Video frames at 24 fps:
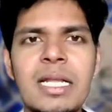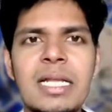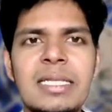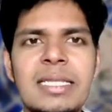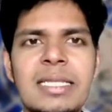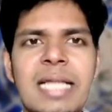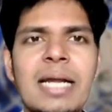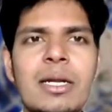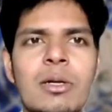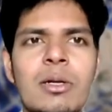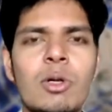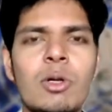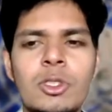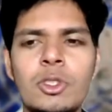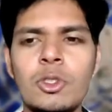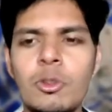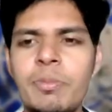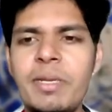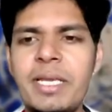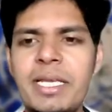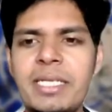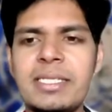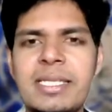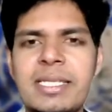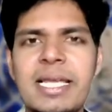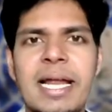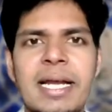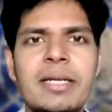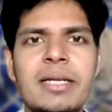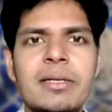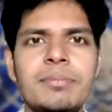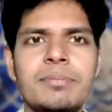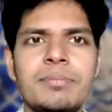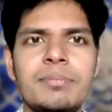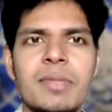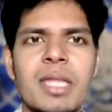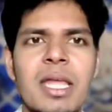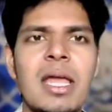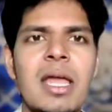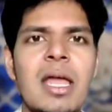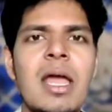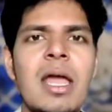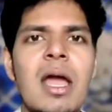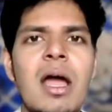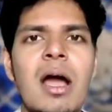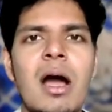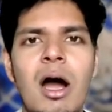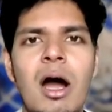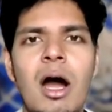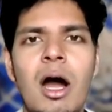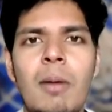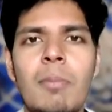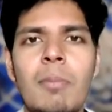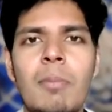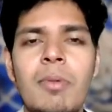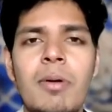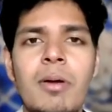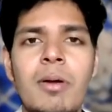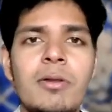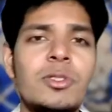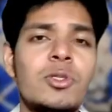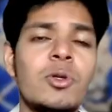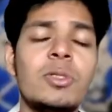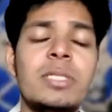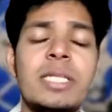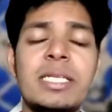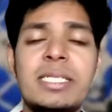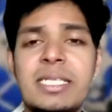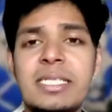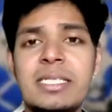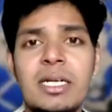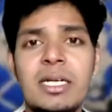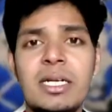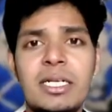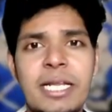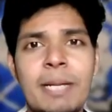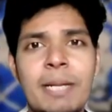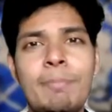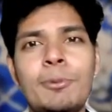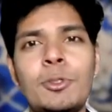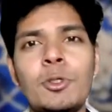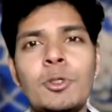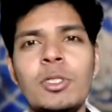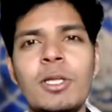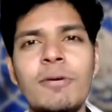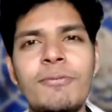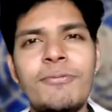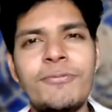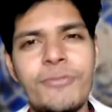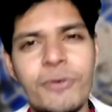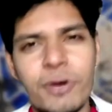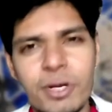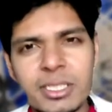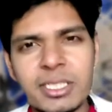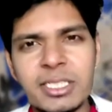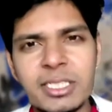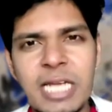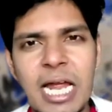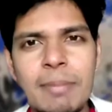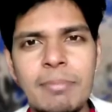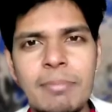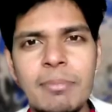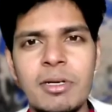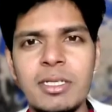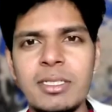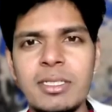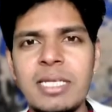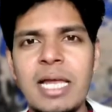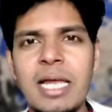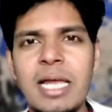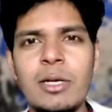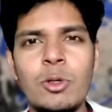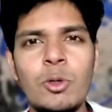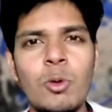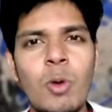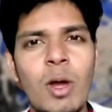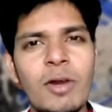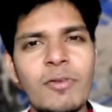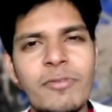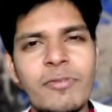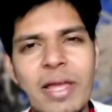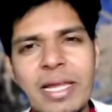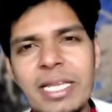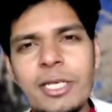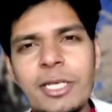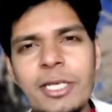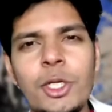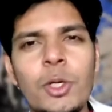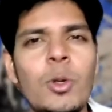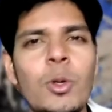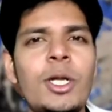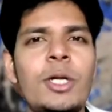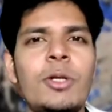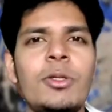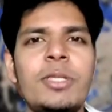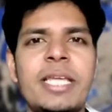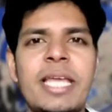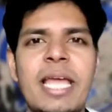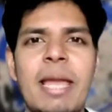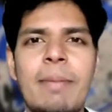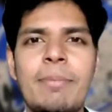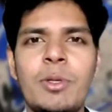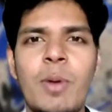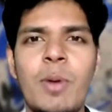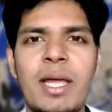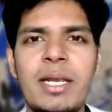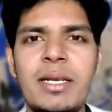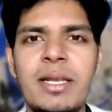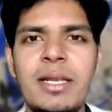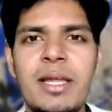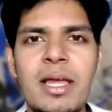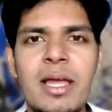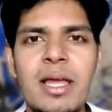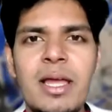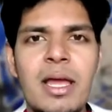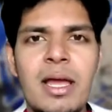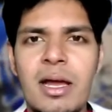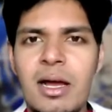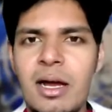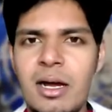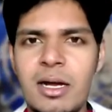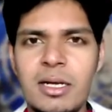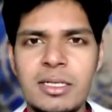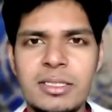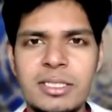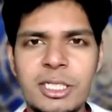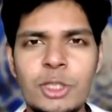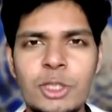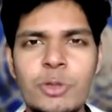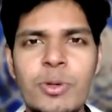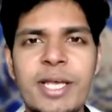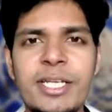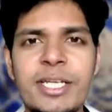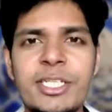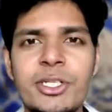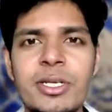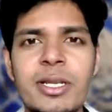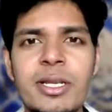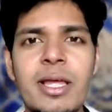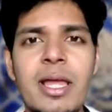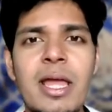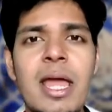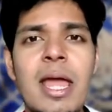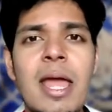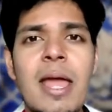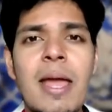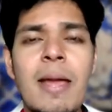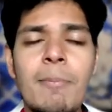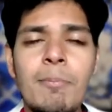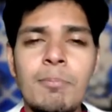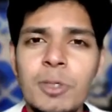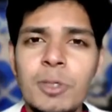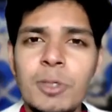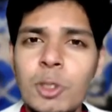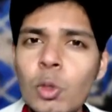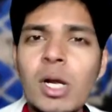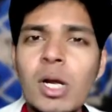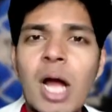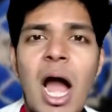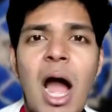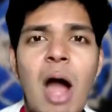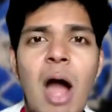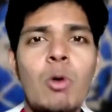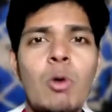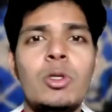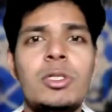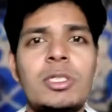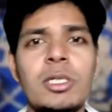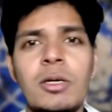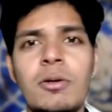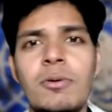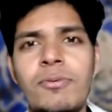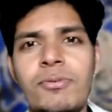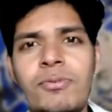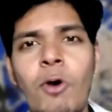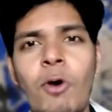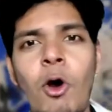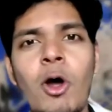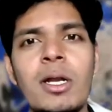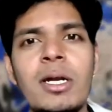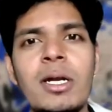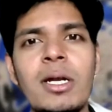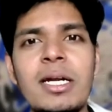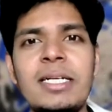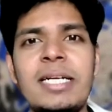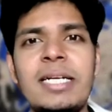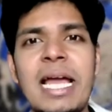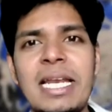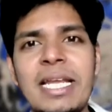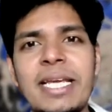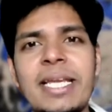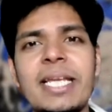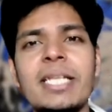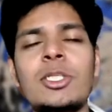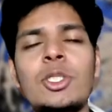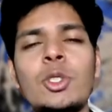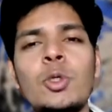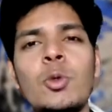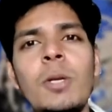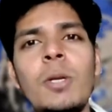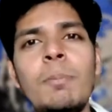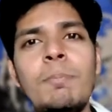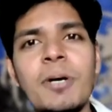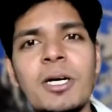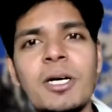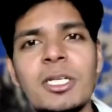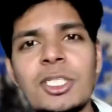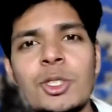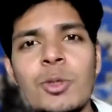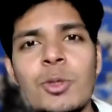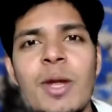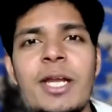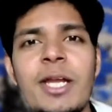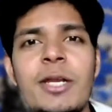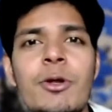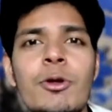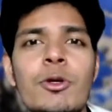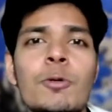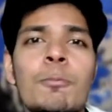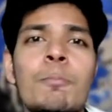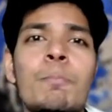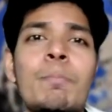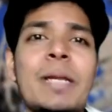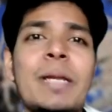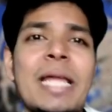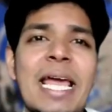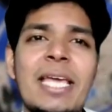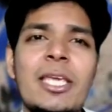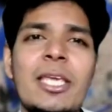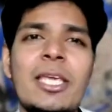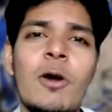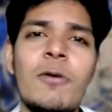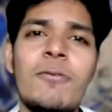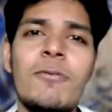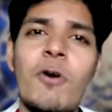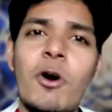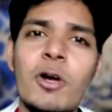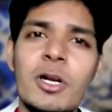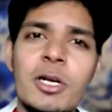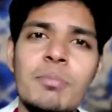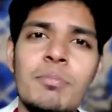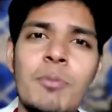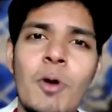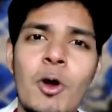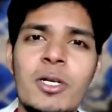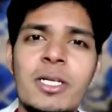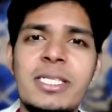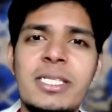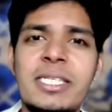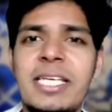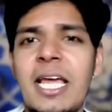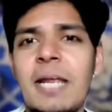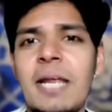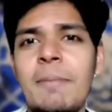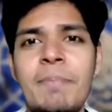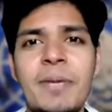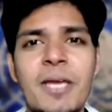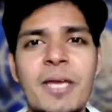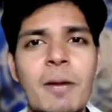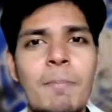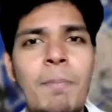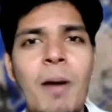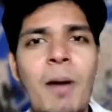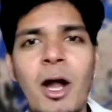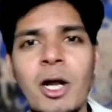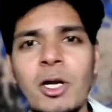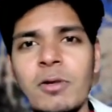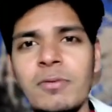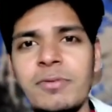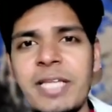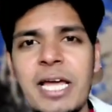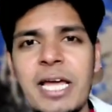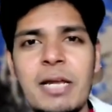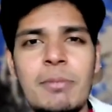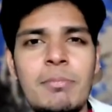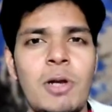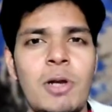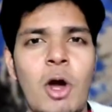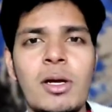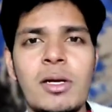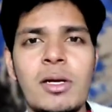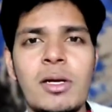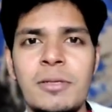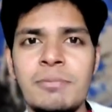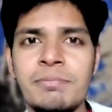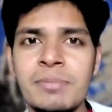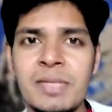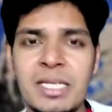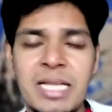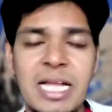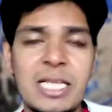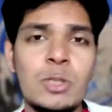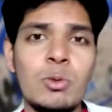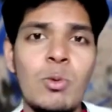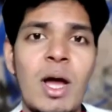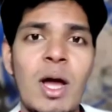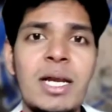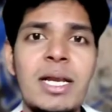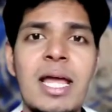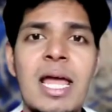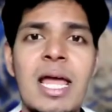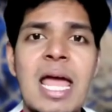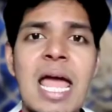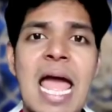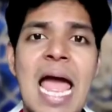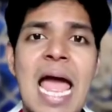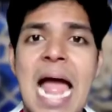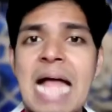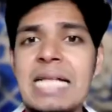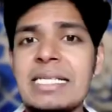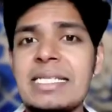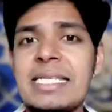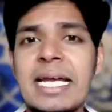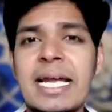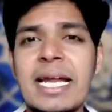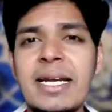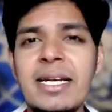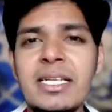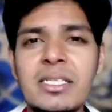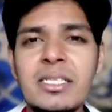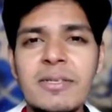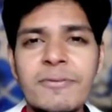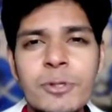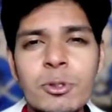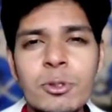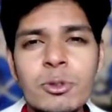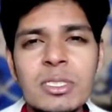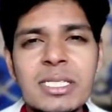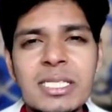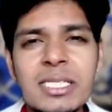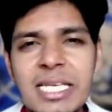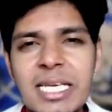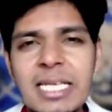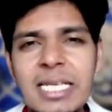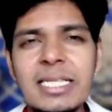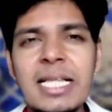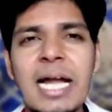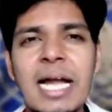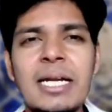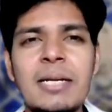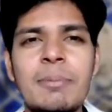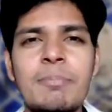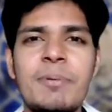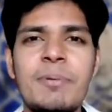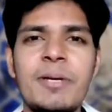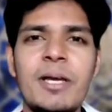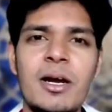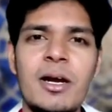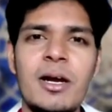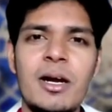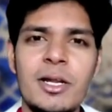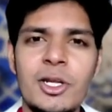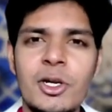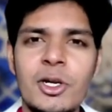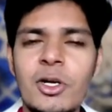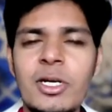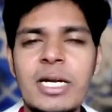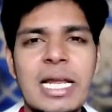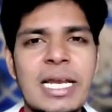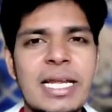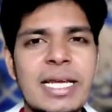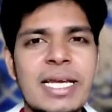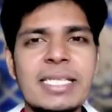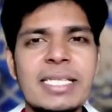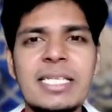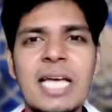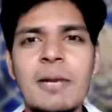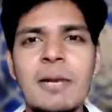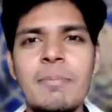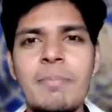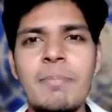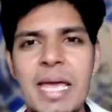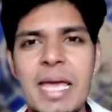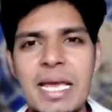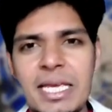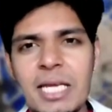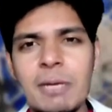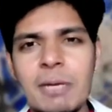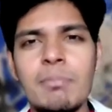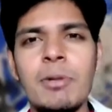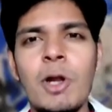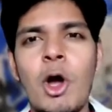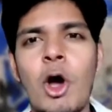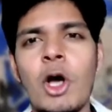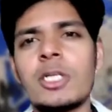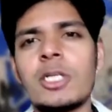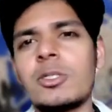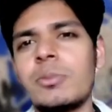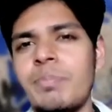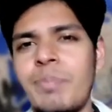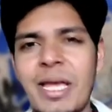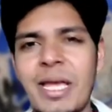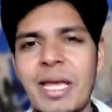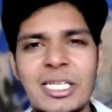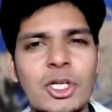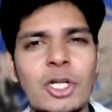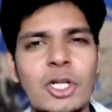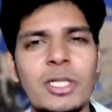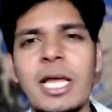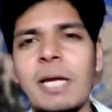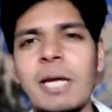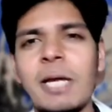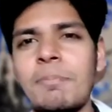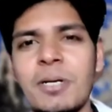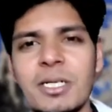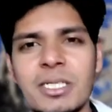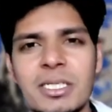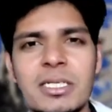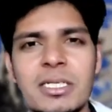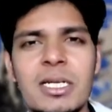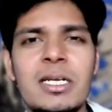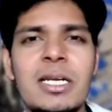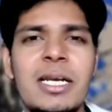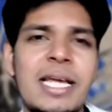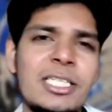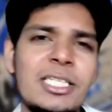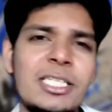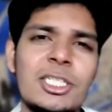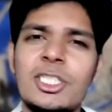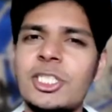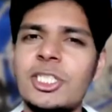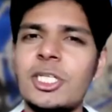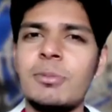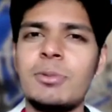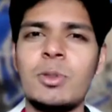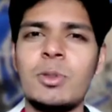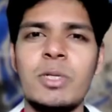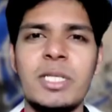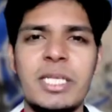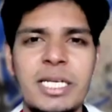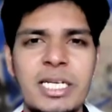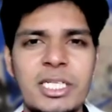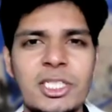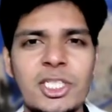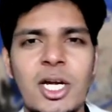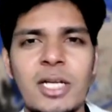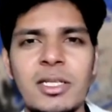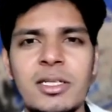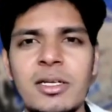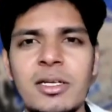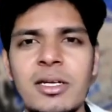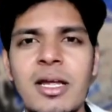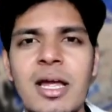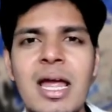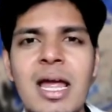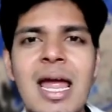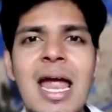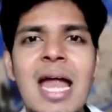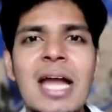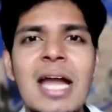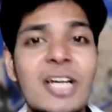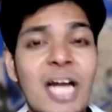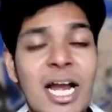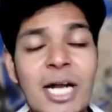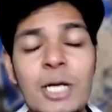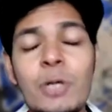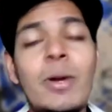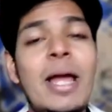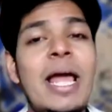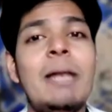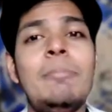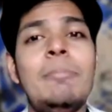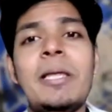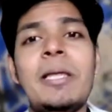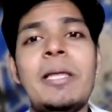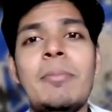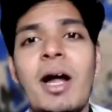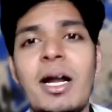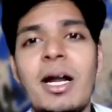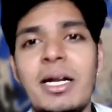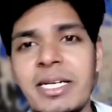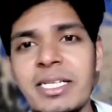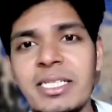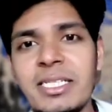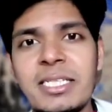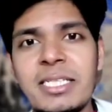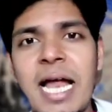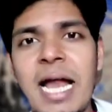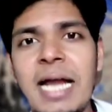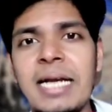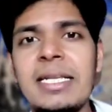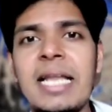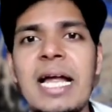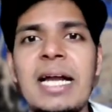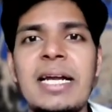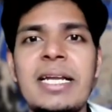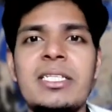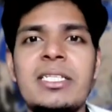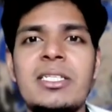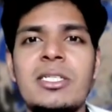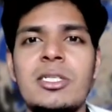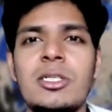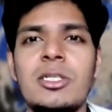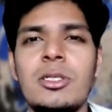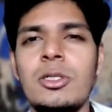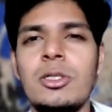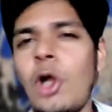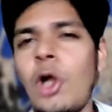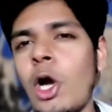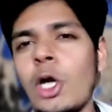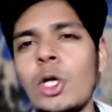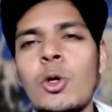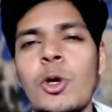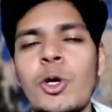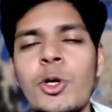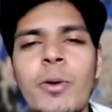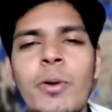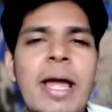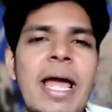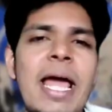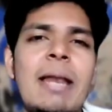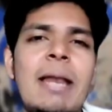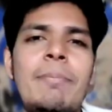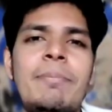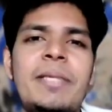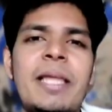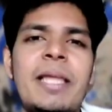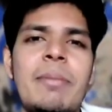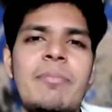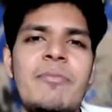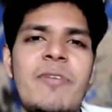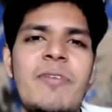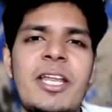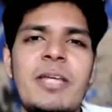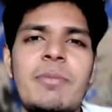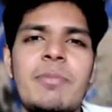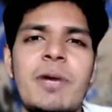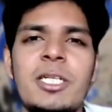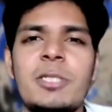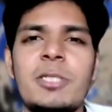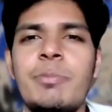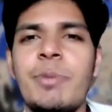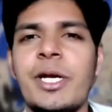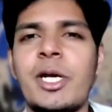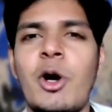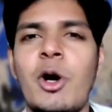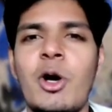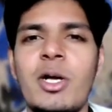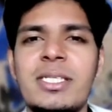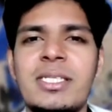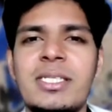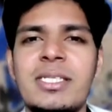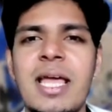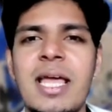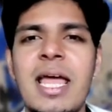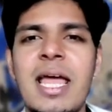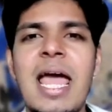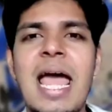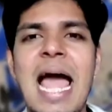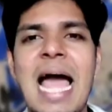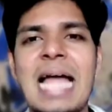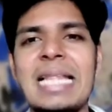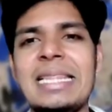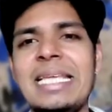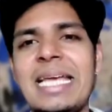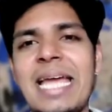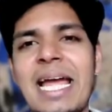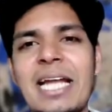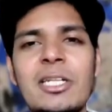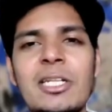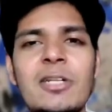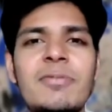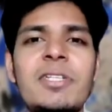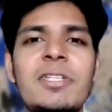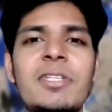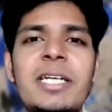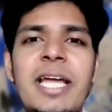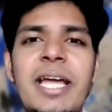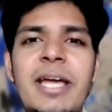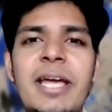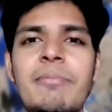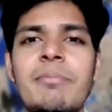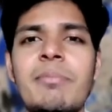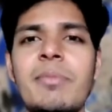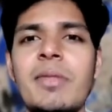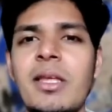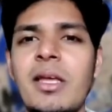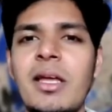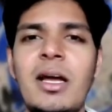That also being said, so this is a tip to the first timers and who are very new into the MUN situation. Look out for delegates who will persuade you to break your foreign policy and be a part of their bloc. That's one. And second is, if you see that delegates are making blocks based on their personal relationships with each other, try to help them understand that it's not going to help them very much, because at the end of the day,